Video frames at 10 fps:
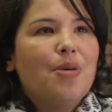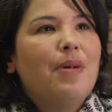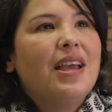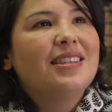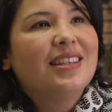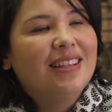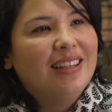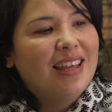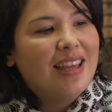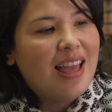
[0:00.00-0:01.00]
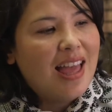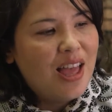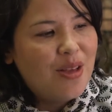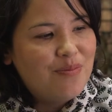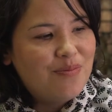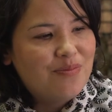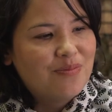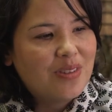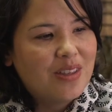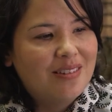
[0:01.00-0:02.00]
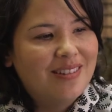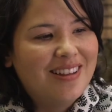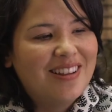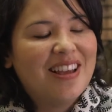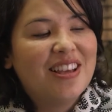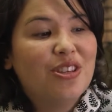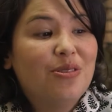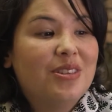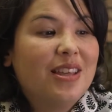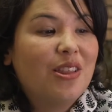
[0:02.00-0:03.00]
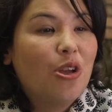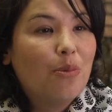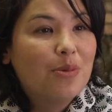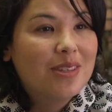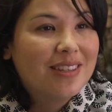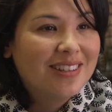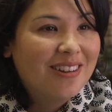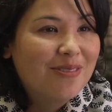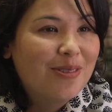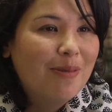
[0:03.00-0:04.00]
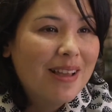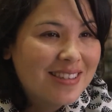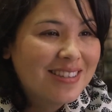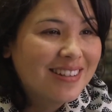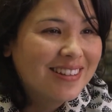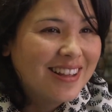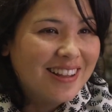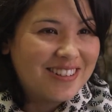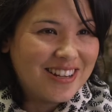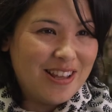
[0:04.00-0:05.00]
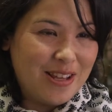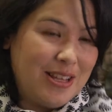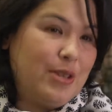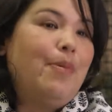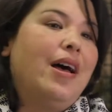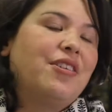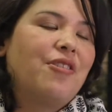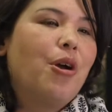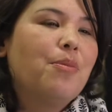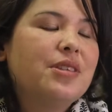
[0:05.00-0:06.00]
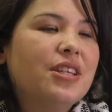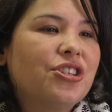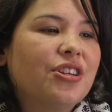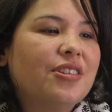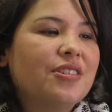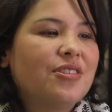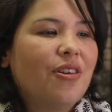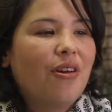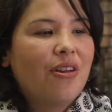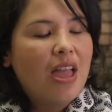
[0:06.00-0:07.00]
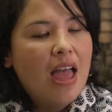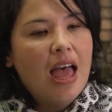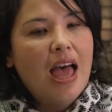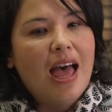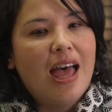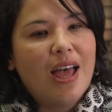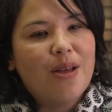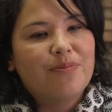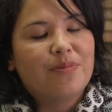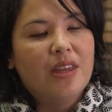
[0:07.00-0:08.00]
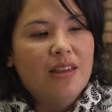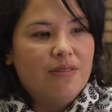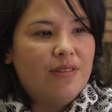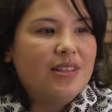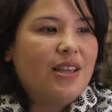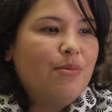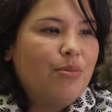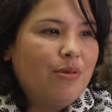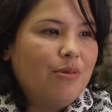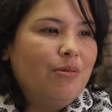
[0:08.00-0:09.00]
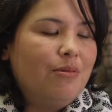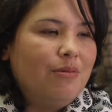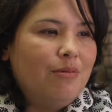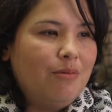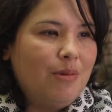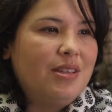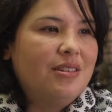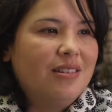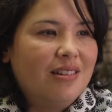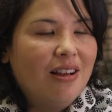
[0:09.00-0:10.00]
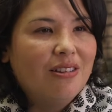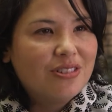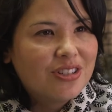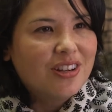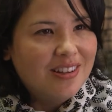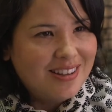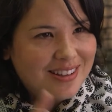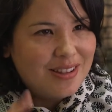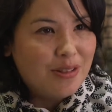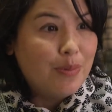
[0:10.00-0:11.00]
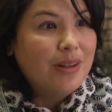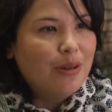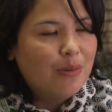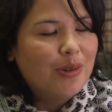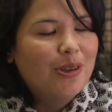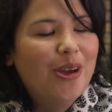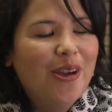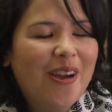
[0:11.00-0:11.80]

Basically, I guess you could say the opposite of the Western culture. It's a binary opposition. So, for example, Western culture, the big W,